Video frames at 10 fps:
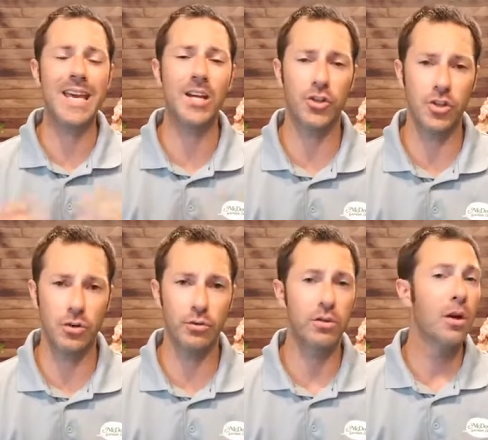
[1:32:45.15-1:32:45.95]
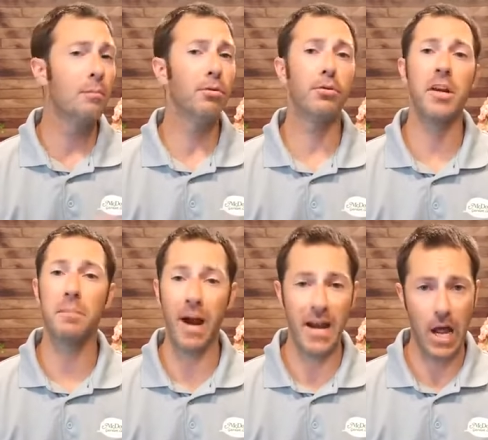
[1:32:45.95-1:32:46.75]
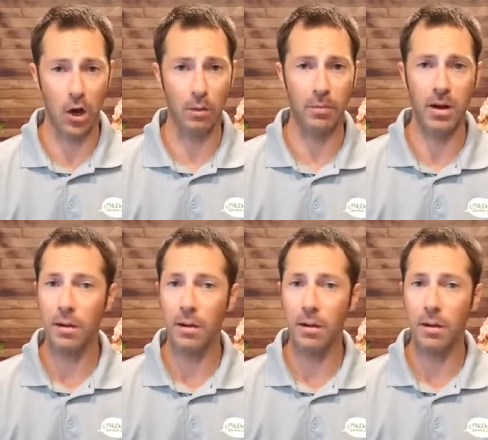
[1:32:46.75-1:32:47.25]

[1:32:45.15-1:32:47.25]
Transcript: issues, pruning might help.